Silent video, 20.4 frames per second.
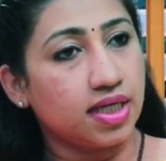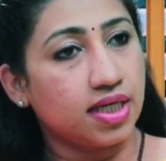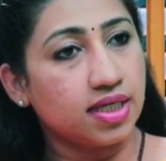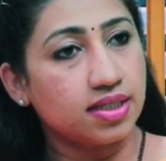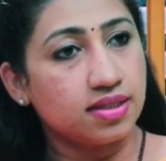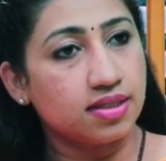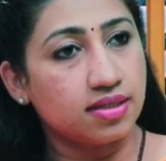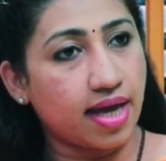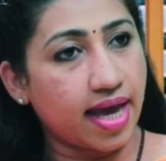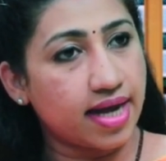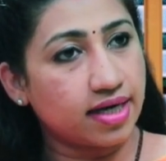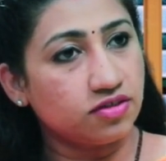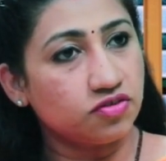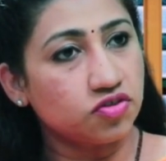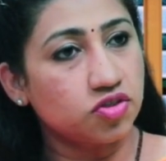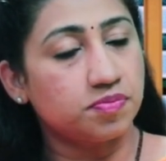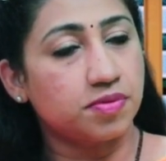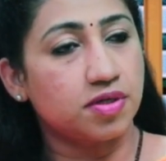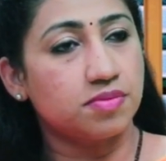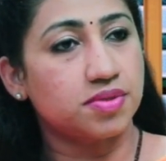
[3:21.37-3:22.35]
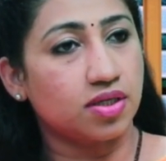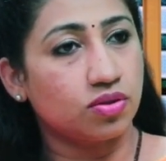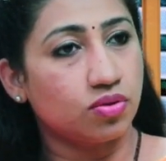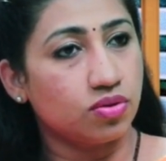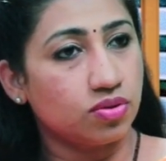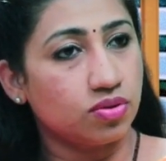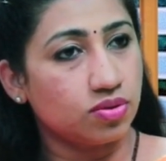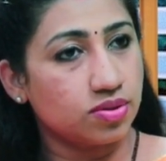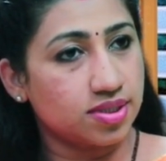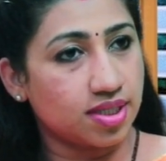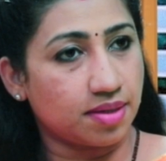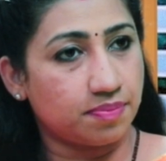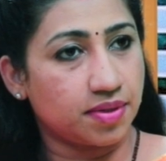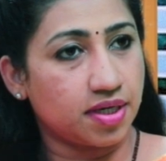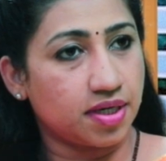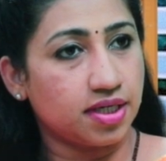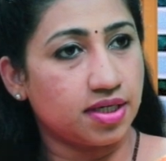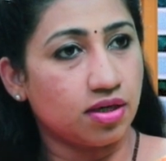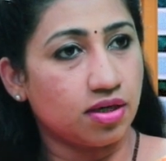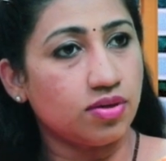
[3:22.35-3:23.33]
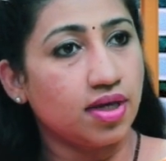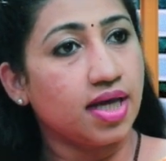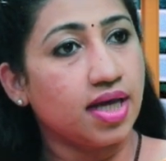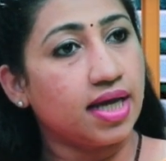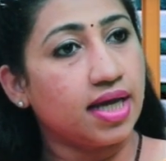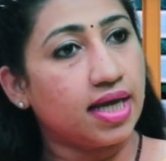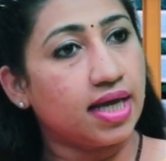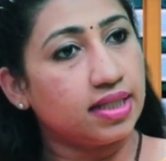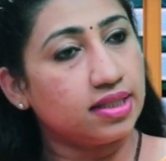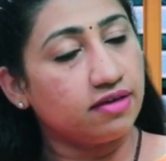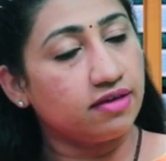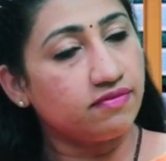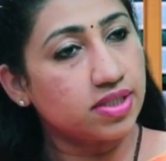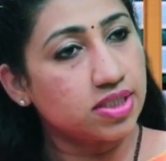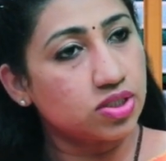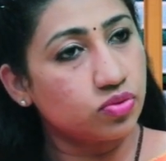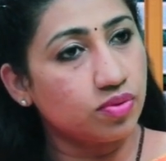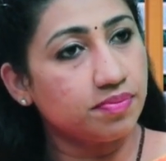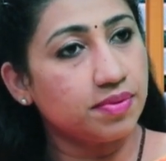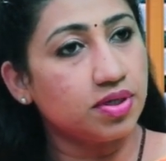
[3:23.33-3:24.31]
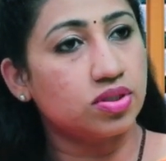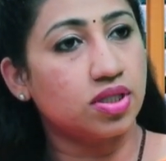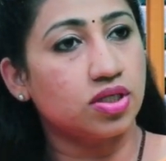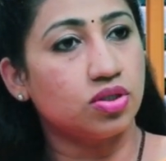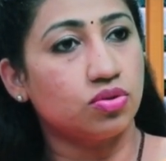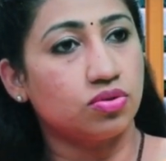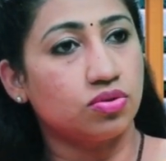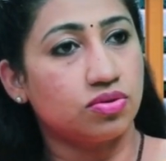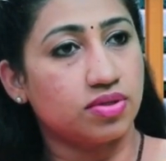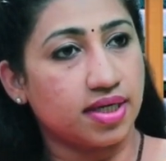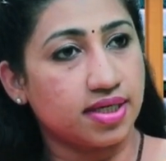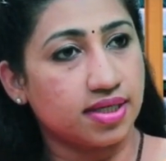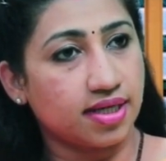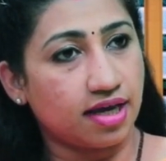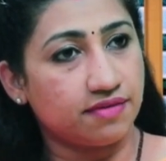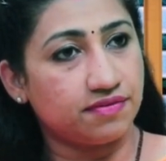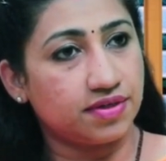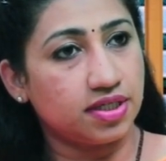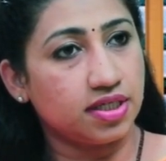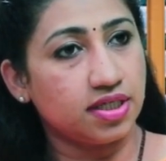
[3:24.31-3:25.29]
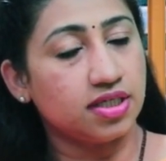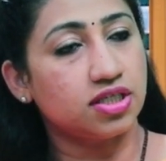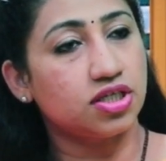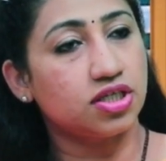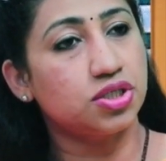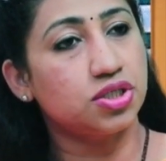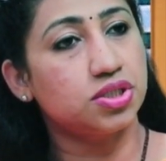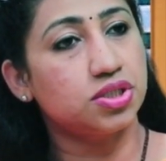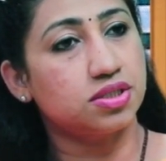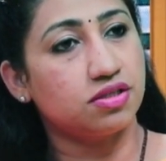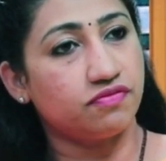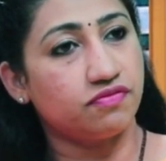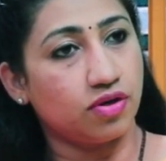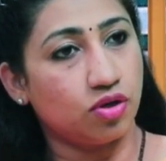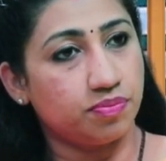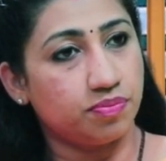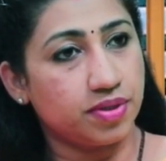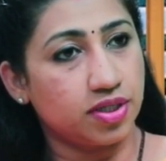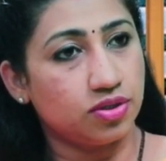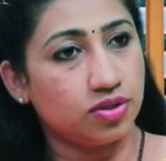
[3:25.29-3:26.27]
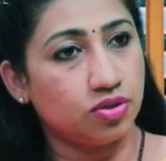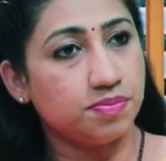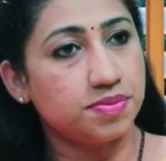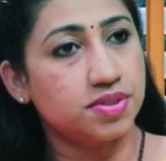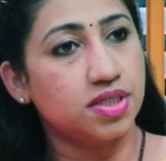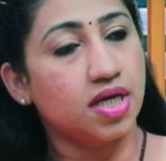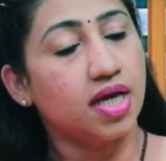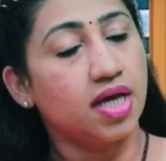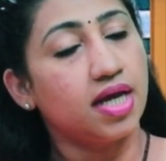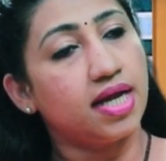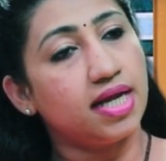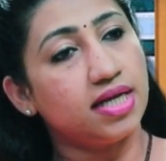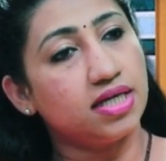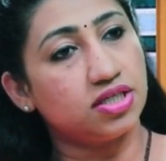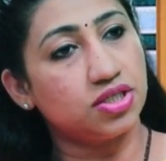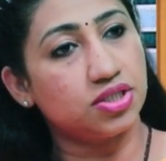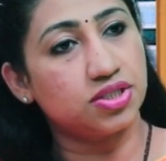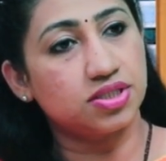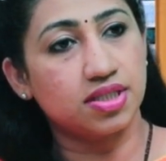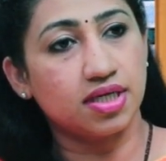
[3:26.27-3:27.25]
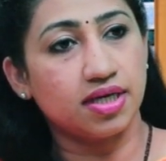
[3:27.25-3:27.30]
Over there, the active sperms are going to separate out and they will swim into the uterine cavity, reach the fallopian tubes and